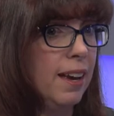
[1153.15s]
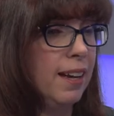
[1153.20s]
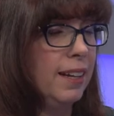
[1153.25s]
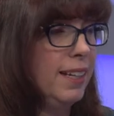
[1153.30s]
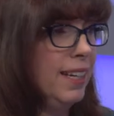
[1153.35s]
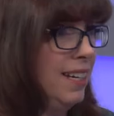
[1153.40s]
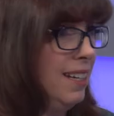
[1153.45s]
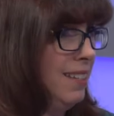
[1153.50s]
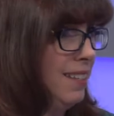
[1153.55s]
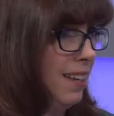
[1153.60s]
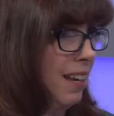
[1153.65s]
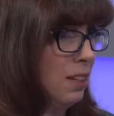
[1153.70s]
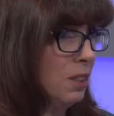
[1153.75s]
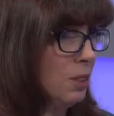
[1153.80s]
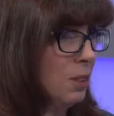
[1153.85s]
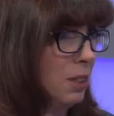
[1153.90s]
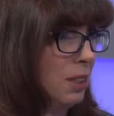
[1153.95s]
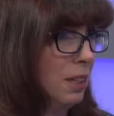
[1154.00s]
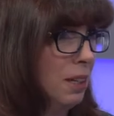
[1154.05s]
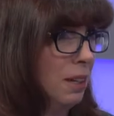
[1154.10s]
and he's
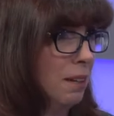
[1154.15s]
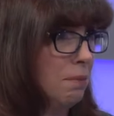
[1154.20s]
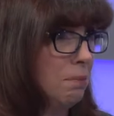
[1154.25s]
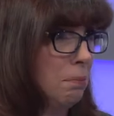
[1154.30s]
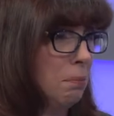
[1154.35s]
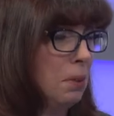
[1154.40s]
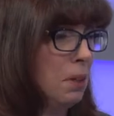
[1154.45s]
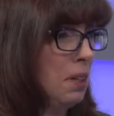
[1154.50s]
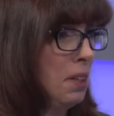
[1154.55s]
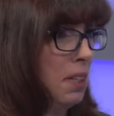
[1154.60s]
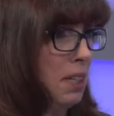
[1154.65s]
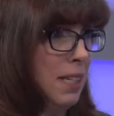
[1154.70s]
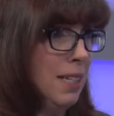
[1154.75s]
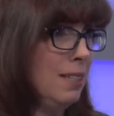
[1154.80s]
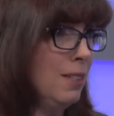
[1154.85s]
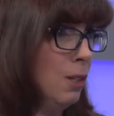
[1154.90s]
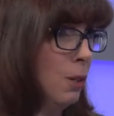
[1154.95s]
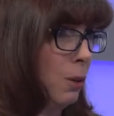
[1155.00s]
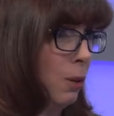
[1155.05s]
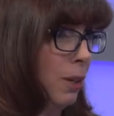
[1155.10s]
actually one of the
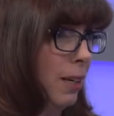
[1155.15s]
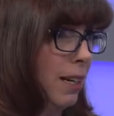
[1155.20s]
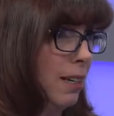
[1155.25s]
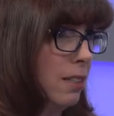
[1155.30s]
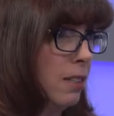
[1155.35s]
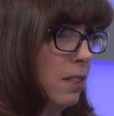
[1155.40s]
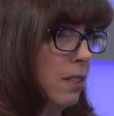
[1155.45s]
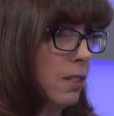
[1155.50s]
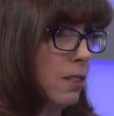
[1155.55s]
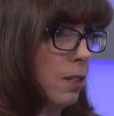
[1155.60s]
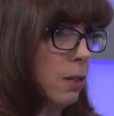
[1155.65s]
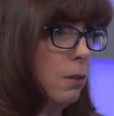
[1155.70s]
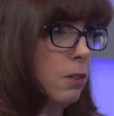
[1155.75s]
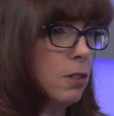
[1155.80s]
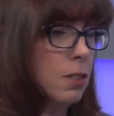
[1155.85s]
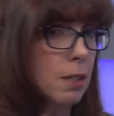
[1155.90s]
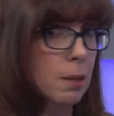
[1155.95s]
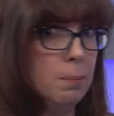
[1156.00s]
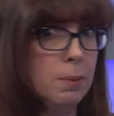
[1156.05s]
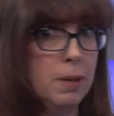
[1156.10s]
easier cases. There are some